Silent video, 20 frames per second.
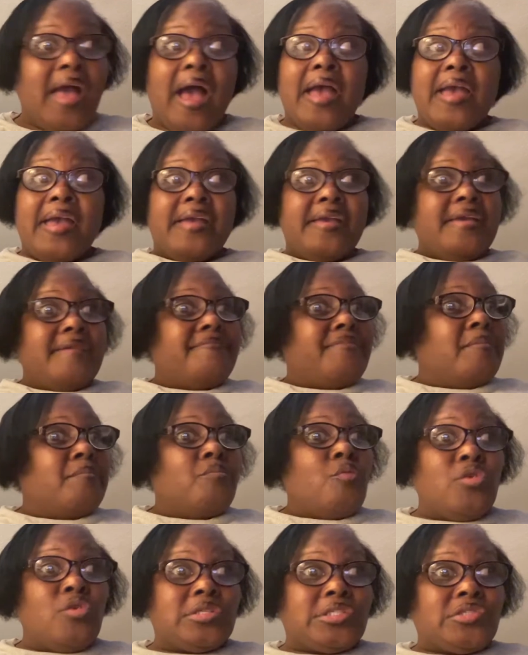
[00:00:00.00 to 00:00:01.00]
And even
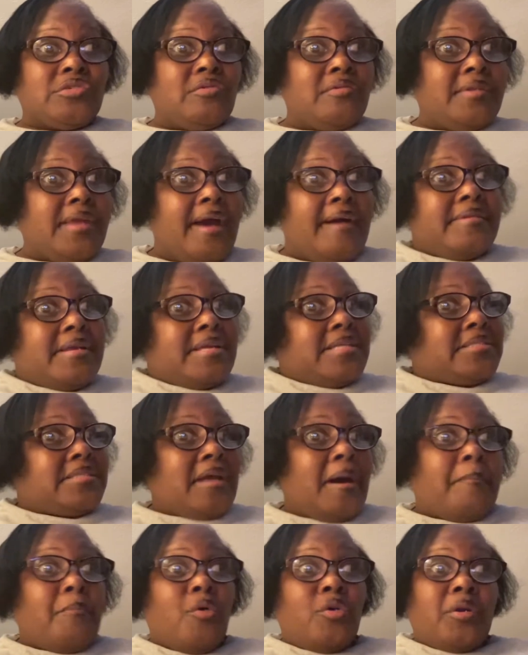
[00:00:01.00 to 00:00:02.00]
more so now, they say
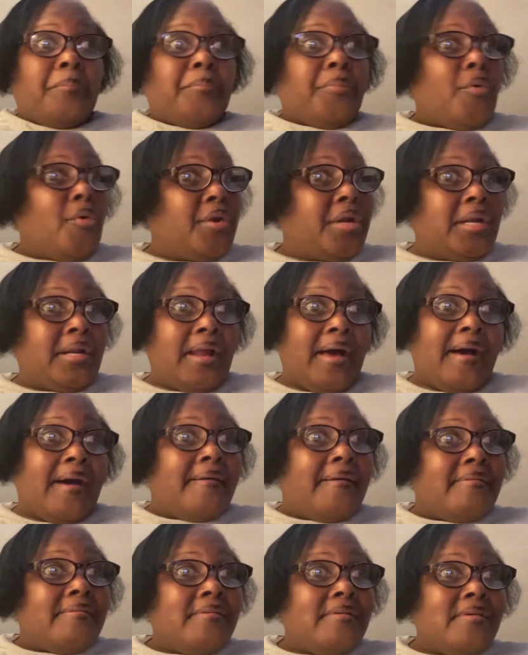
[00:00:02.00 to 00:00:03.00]
I'm on the
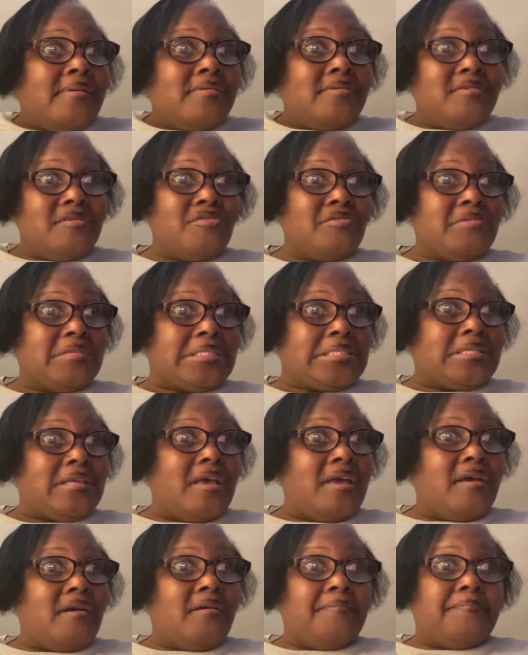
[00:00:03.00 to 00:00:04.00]
borderline, you know what I'm
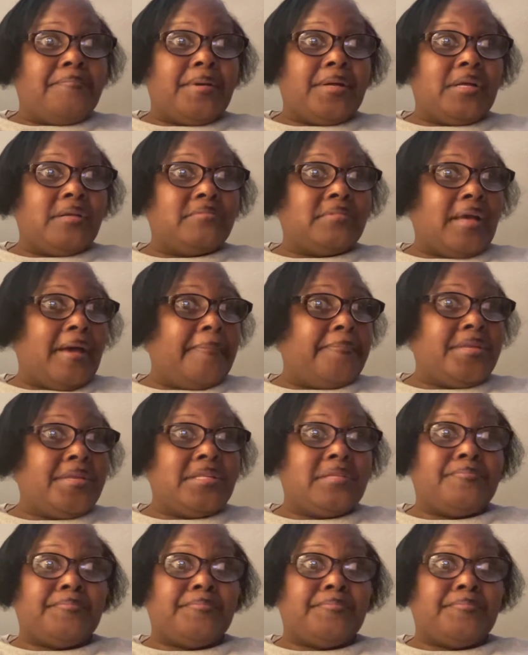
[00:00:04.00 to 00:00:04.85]
saying, of, of diabetes.